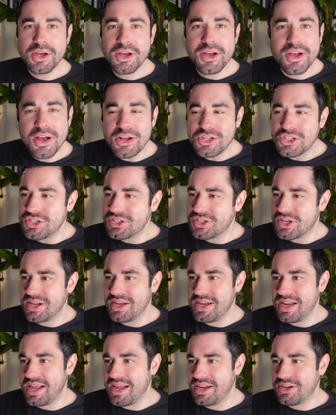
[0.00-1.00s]
Concussions
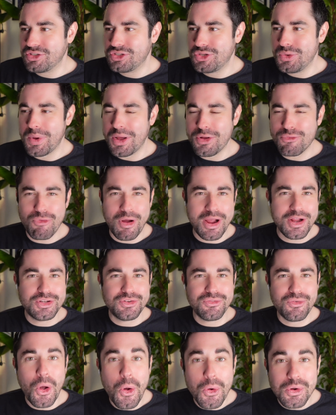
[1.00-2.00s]
can lead to a range
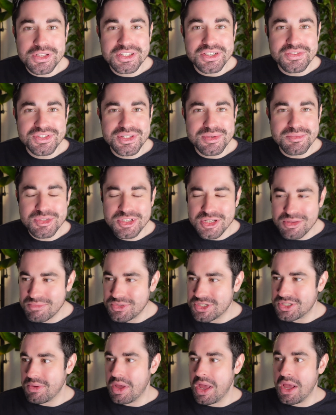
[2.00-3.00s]
of cognitive
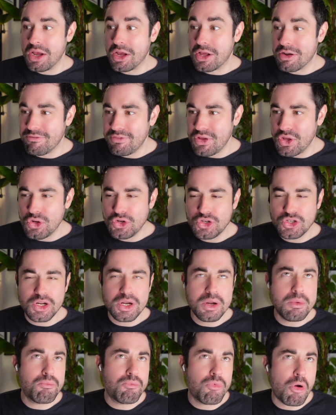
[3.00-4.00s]
symptoms,
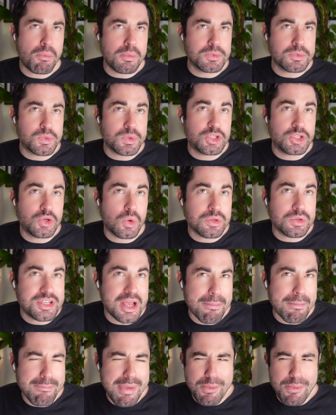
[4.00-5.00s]
confusion, problems with
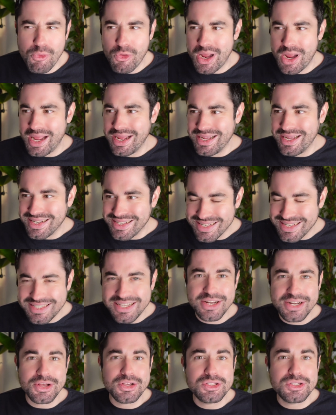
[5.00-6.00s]
short-term memory,
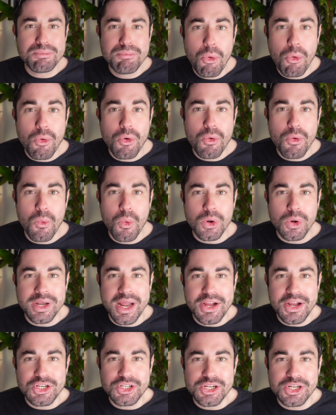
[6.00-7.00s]
dizziness, poor
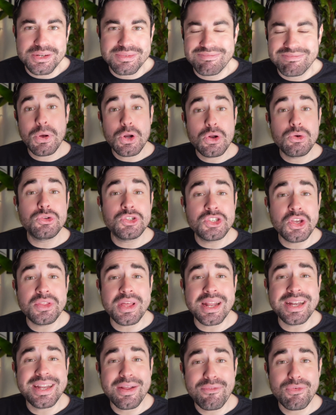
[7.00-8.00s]
coordination, but also
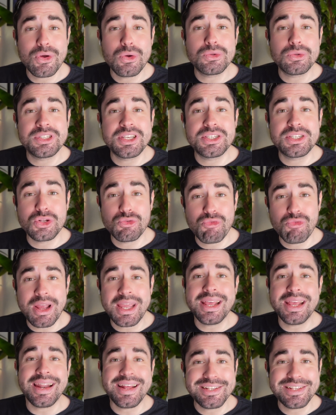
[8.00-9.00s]
then difficulties in
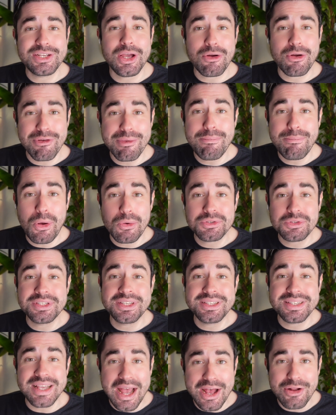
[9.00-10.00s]
regulating our
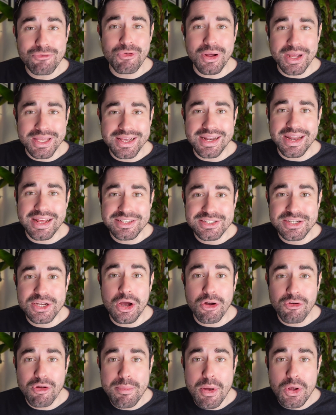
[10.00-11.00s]
impulses and regulating
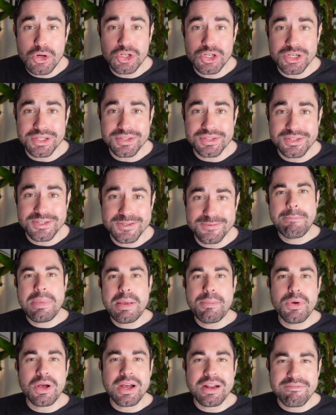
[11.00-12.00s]
our emotions.
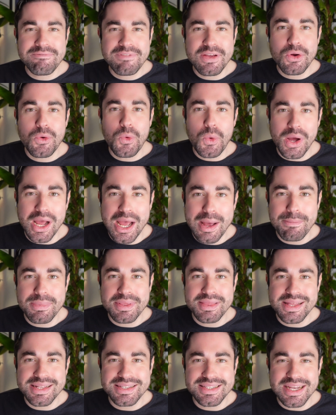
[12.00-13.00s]
People can feel quite
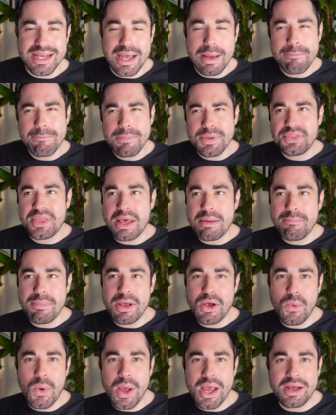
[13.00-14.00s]
apathetic, but then be
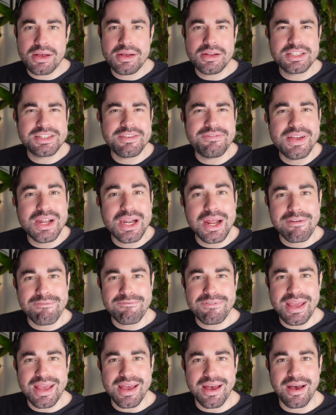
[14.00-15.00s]
quick to feeling
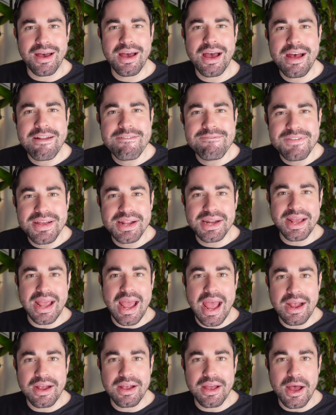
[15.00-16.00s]
fear and feeling
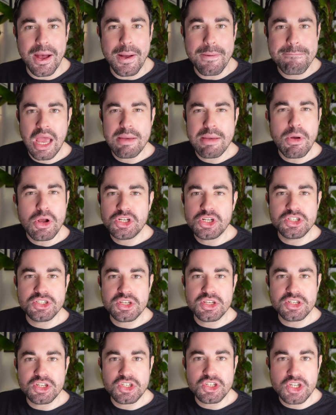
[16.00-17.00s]
anger. Emotions
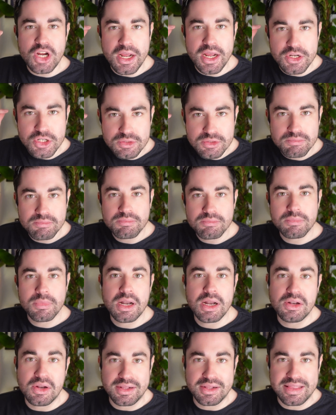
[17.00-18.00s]
can just change
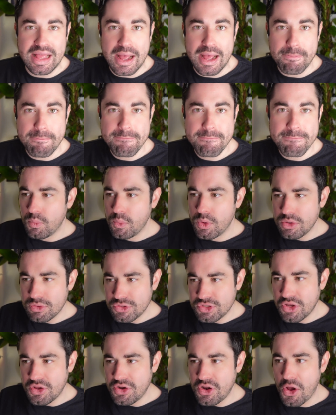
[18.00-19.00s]
like that. We
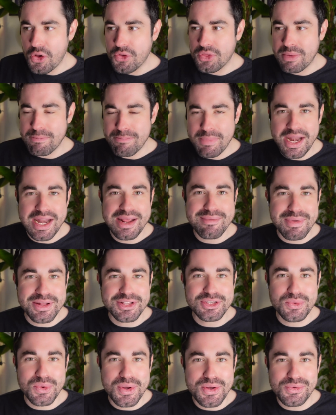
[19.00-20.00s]
also know that many
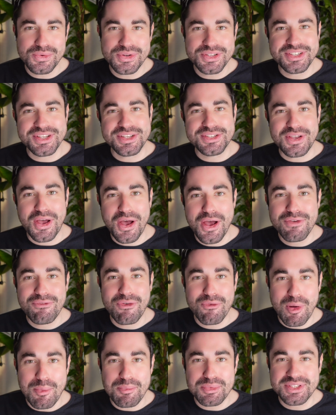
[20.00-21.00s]
mental illnesses are
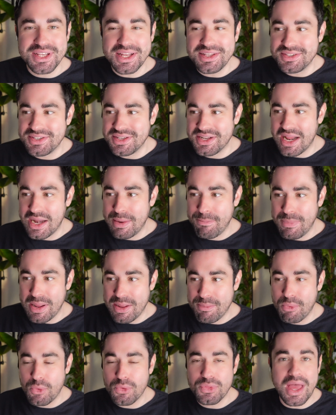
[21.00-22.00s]
overrepresented in
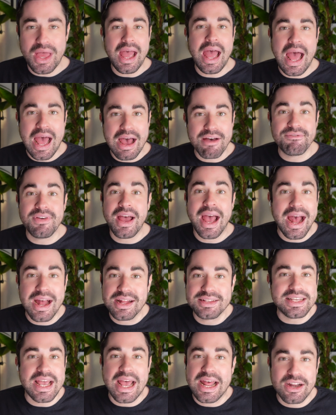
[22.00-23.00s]
people have
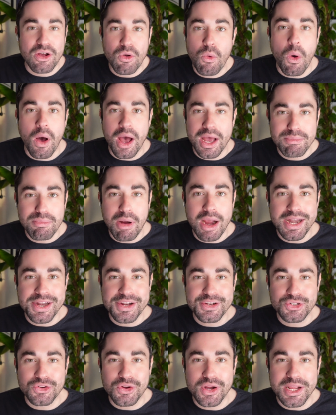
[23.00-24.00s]
had an acquired brain
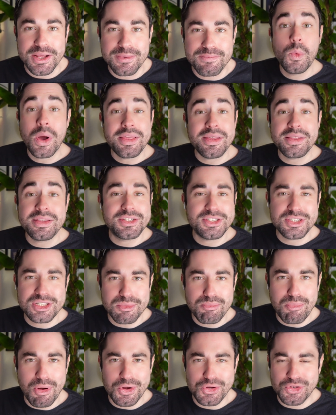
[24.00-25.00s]
injury. Whether this is
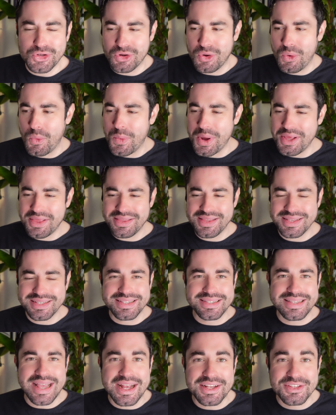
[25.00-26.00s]
depression, whether this
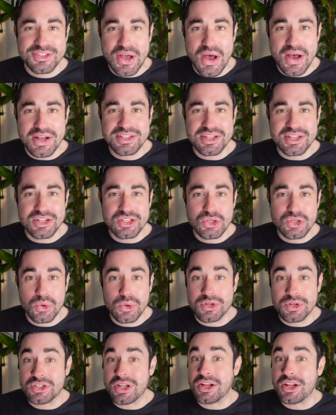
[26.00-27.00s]
is anxiety
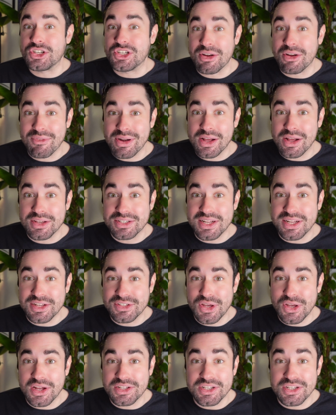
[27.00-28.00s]
disorders like generalized
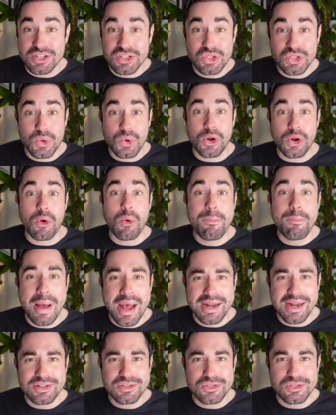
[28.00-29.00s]
anxiety disorder or
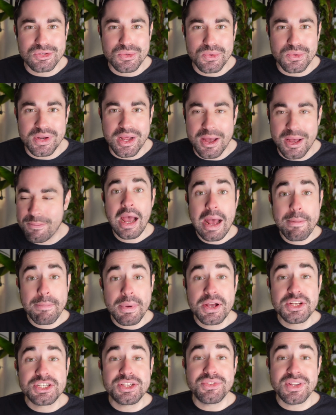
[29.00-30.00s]
panic disorder. And
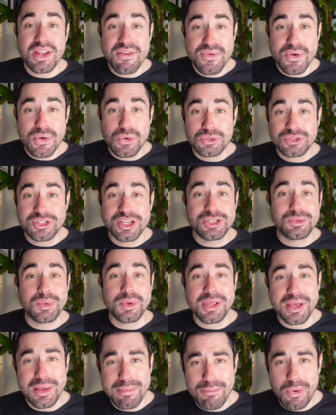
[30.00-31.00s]
because of difficulties
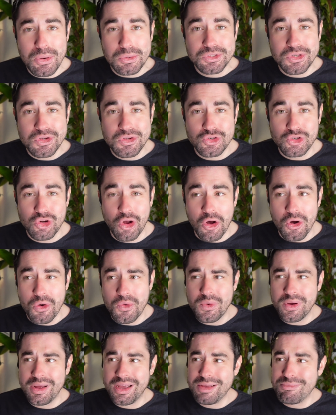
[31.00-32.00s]
with impulse
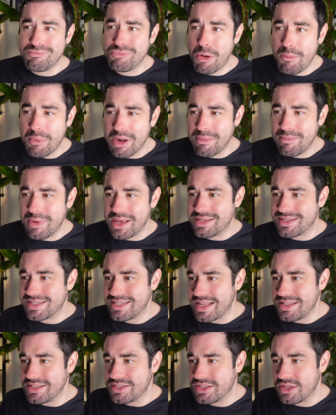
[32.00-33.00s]
control, it probably makes
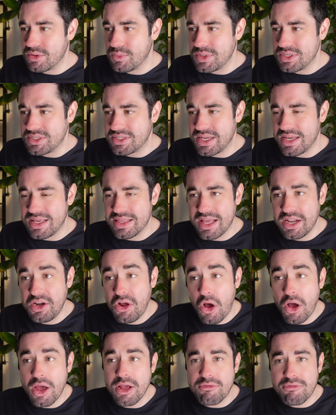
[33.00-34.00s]
sense that we see then
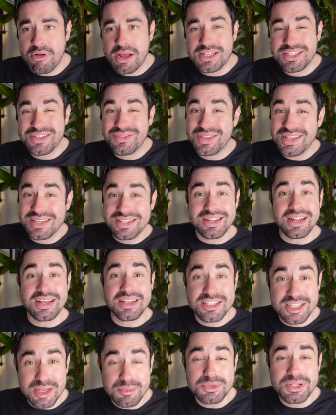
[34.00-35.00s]
higher rates of things like
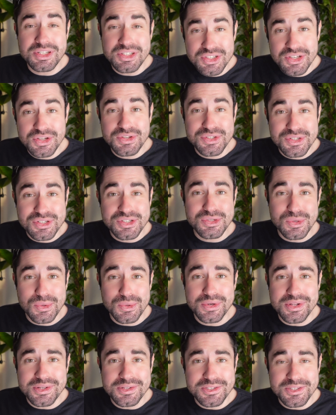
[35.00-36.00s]
substance use
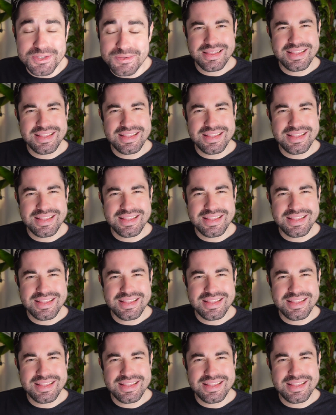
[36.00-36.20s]
disorders.